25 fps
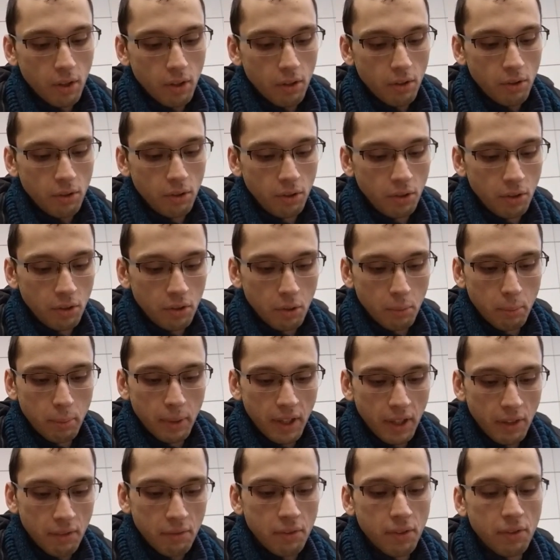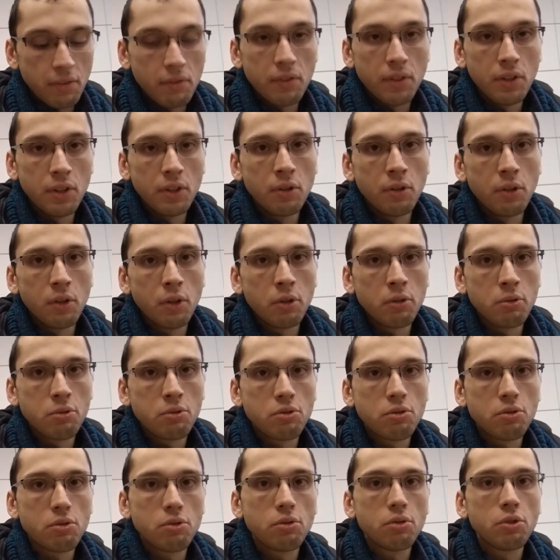You need to pay 50
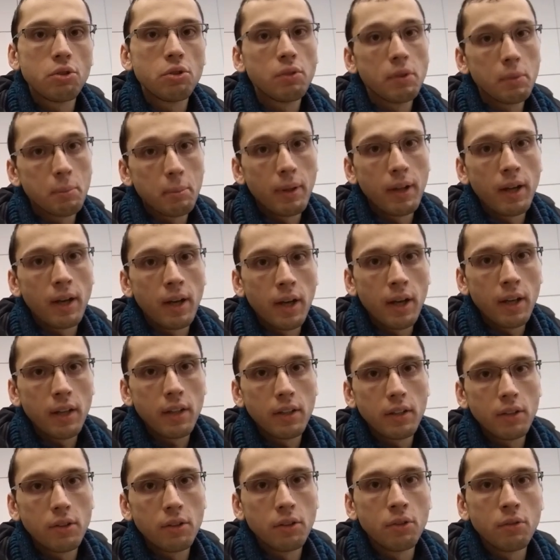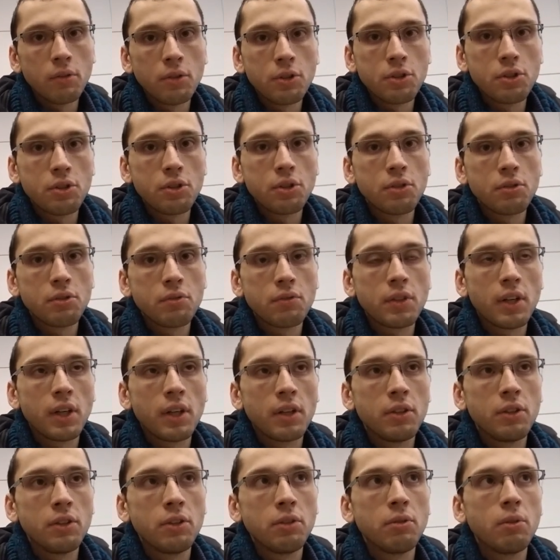euros to apply University of
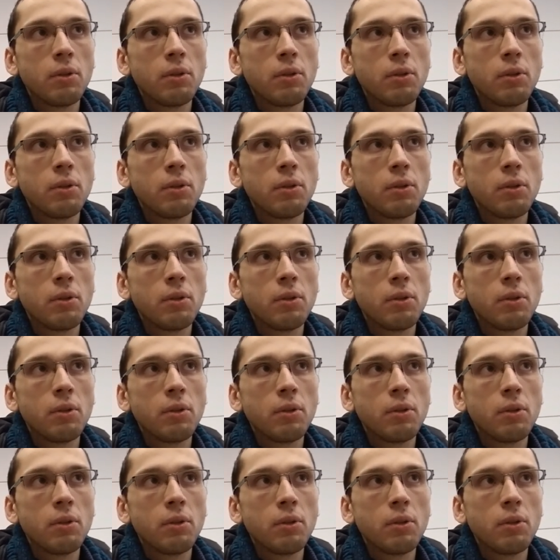Tartu,